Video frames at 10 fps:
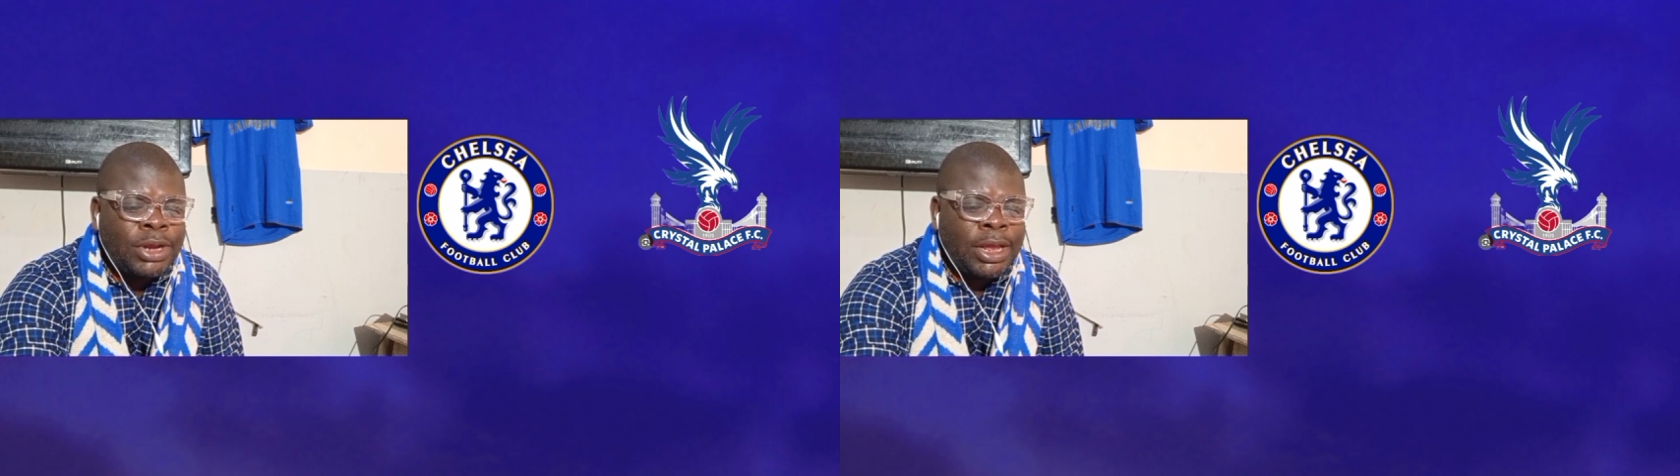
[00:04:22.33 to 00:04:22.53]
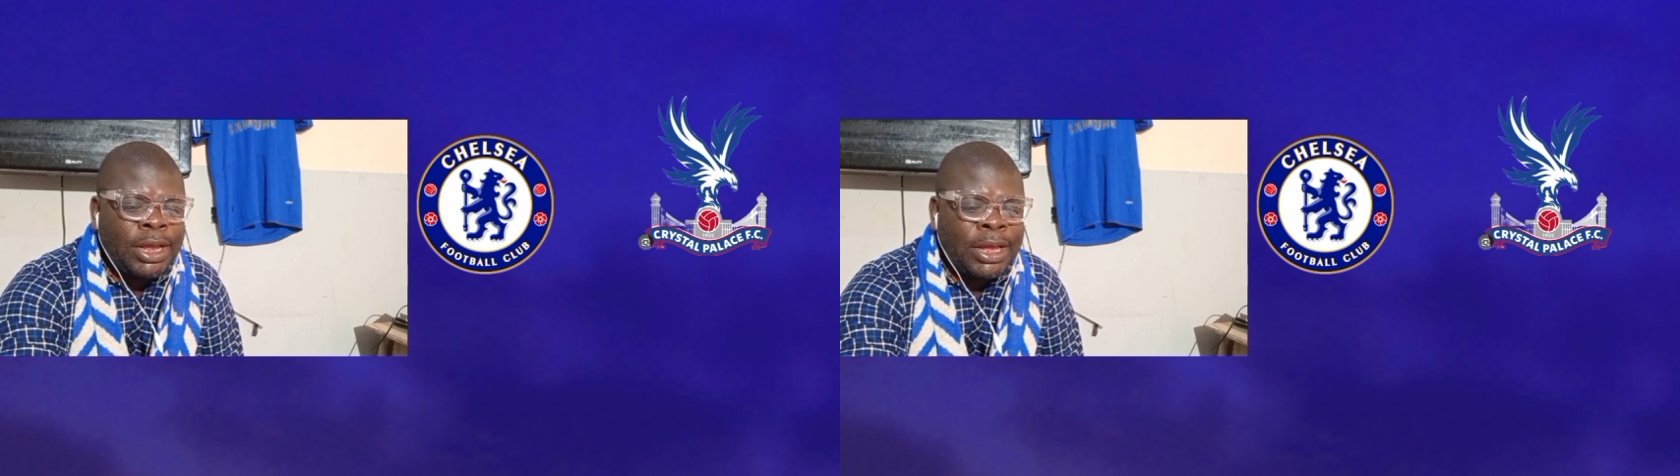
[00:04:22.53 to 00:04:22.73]

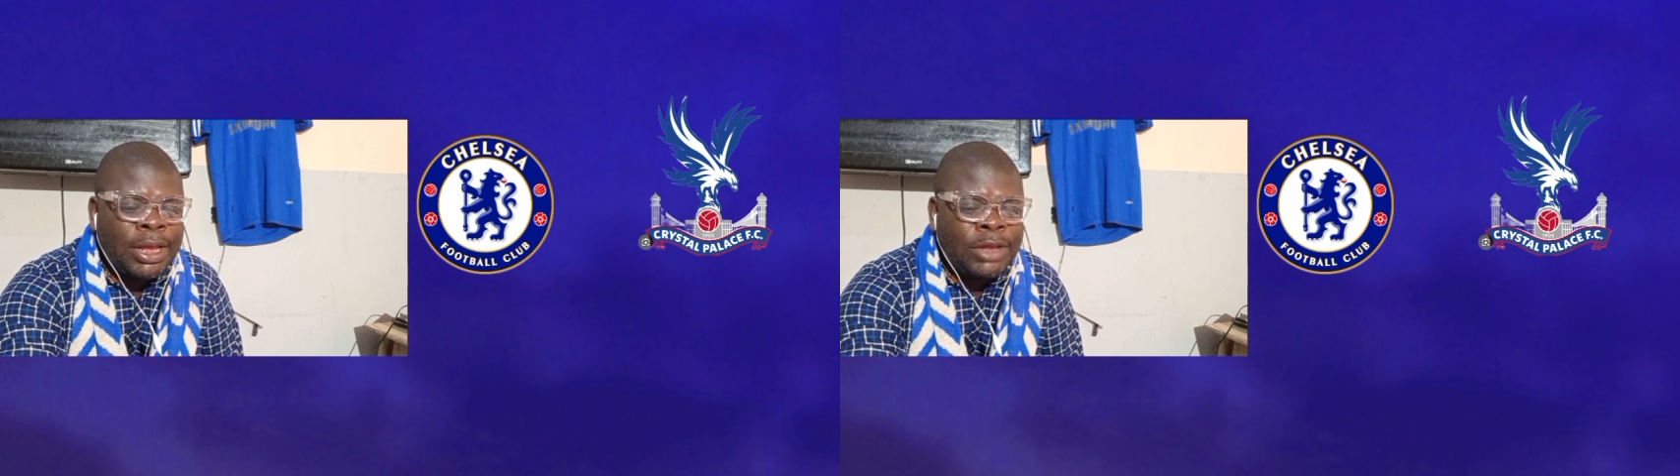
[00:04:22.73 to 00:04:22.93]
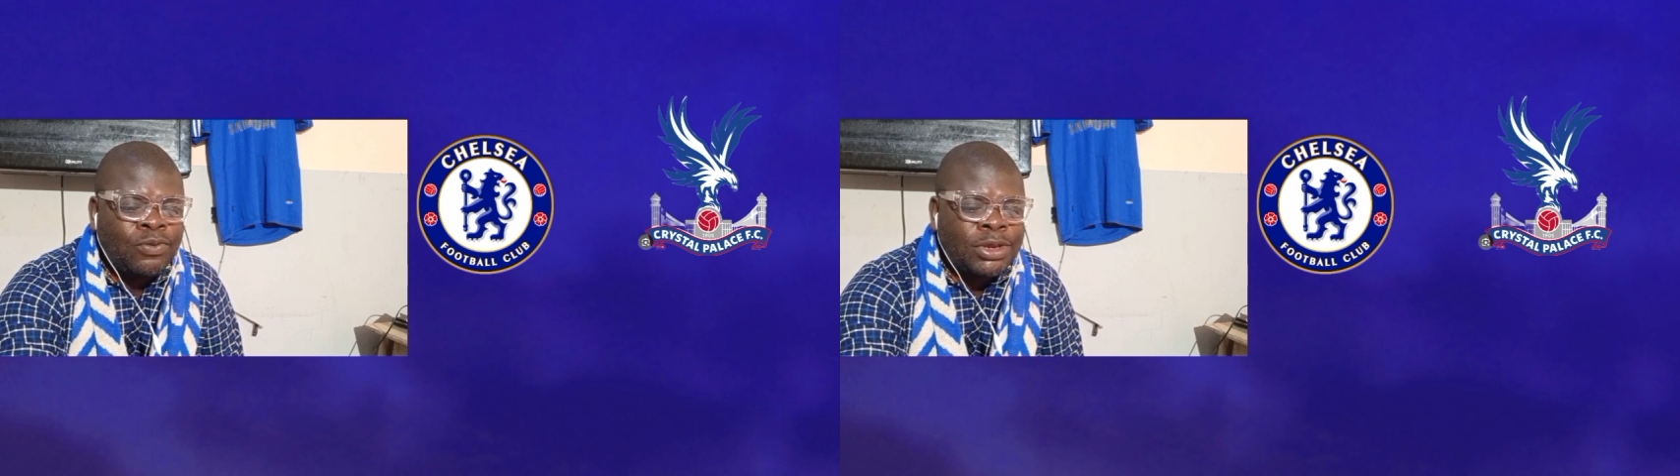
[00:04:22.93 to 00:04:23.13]

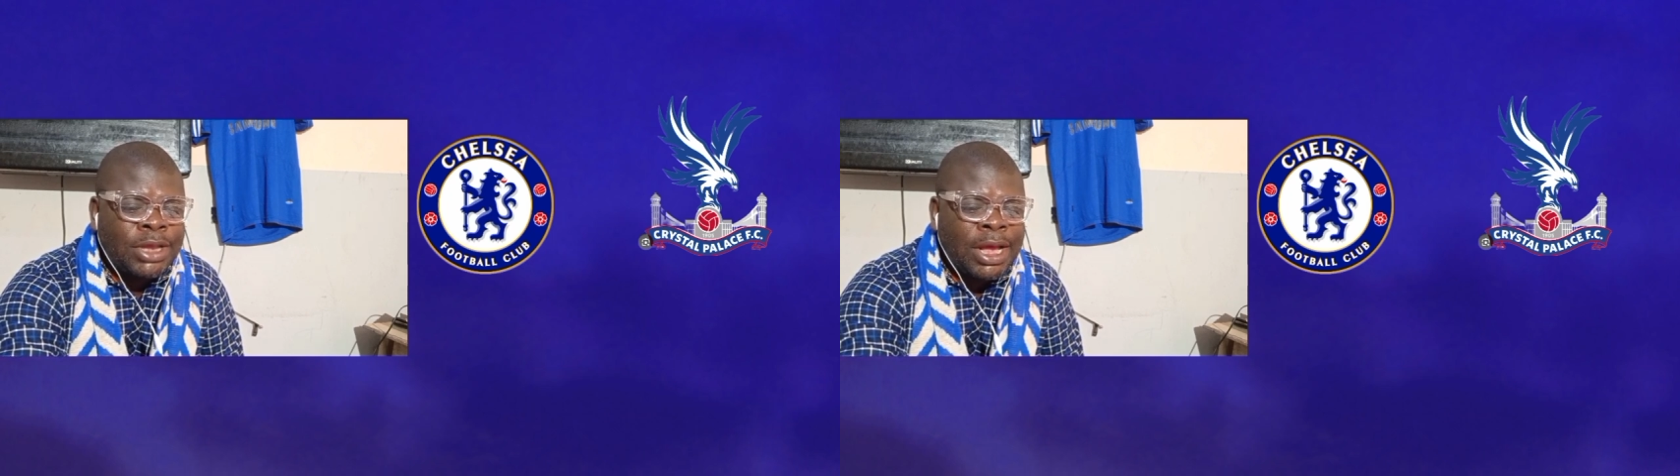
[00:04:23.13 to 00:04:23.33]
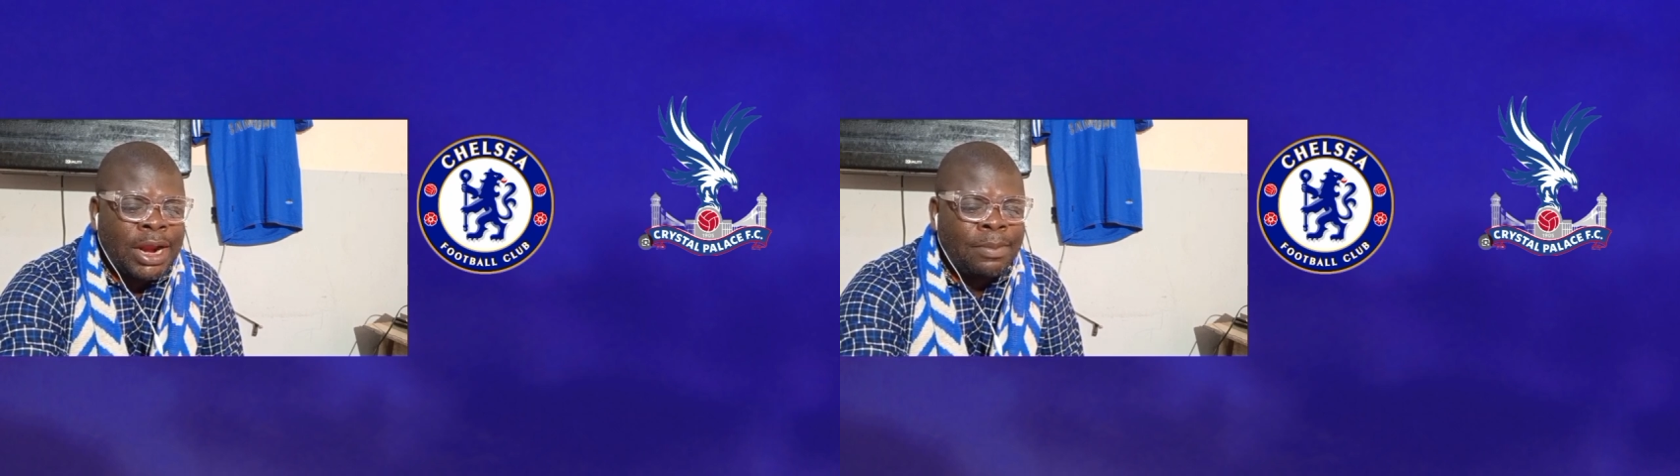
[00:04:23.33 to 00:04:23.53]
it was
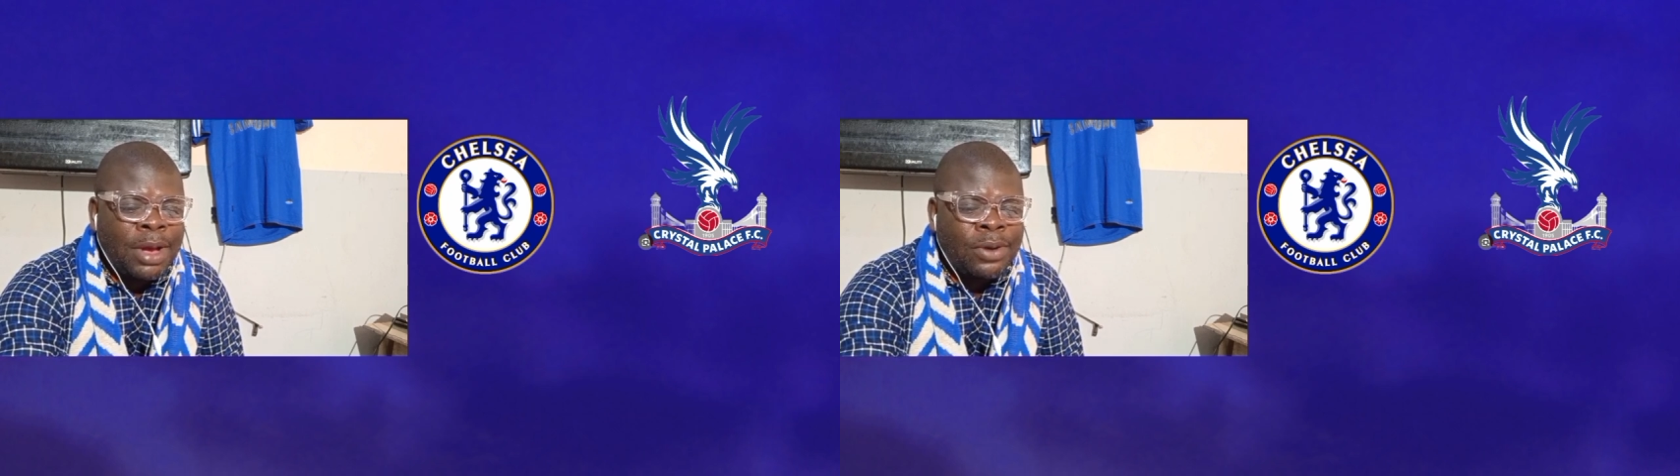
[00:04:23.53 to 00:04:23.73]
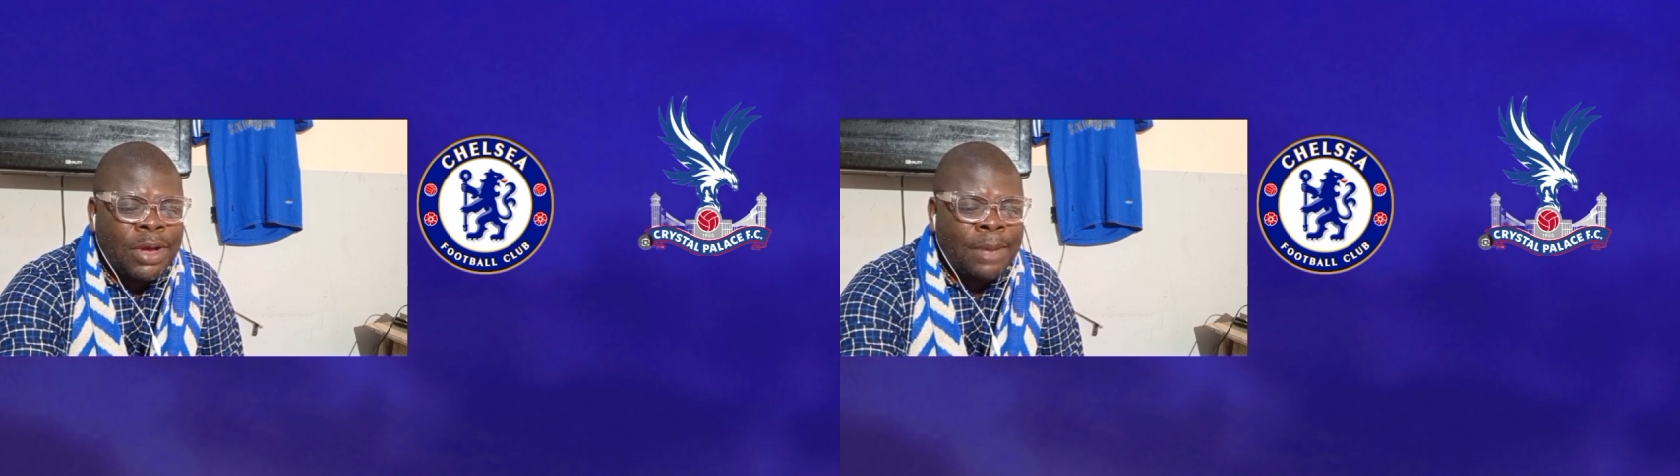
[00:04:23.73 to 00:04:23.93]
a
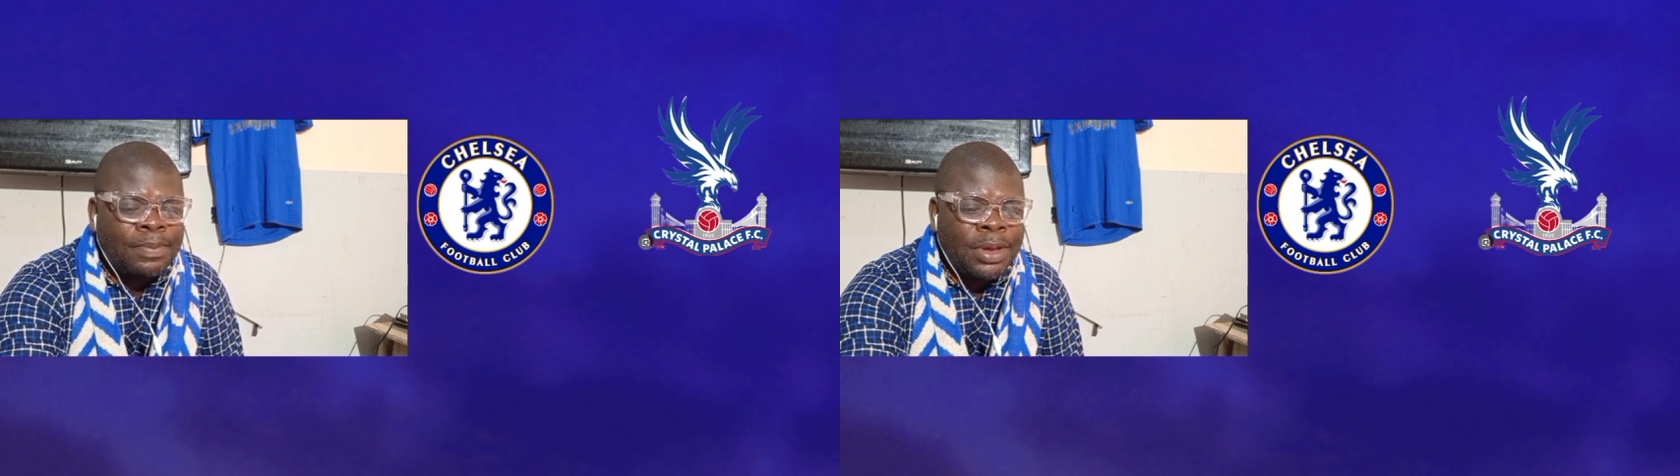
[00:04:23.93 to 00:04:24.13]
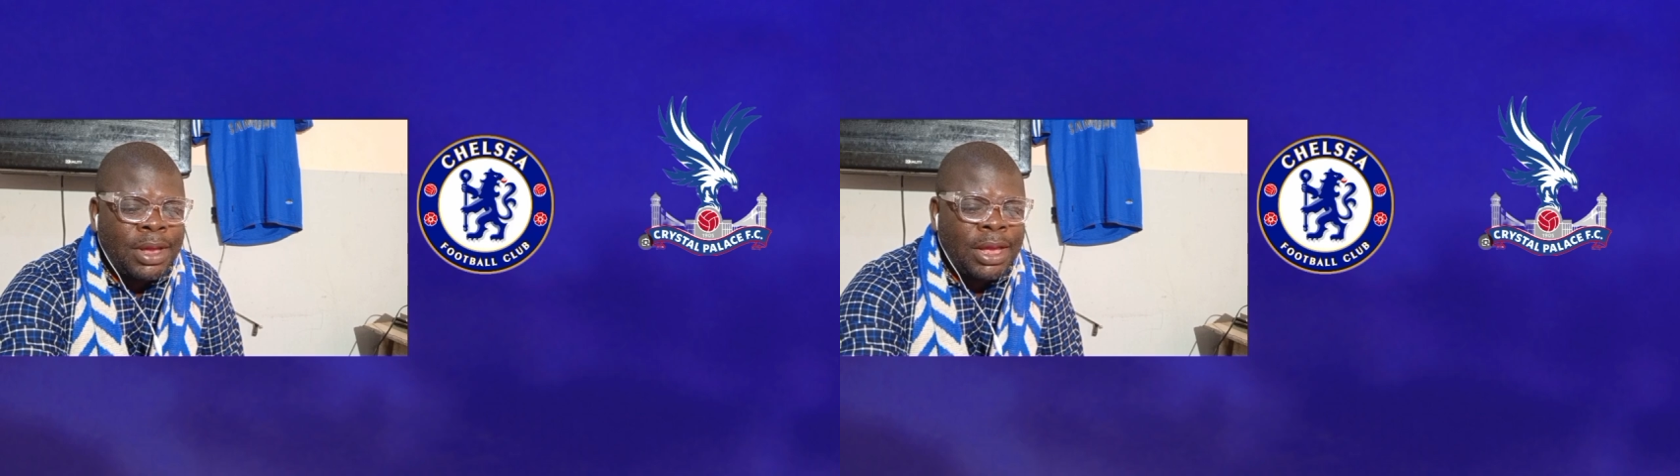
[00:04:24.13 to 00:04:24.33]
Carabao Cup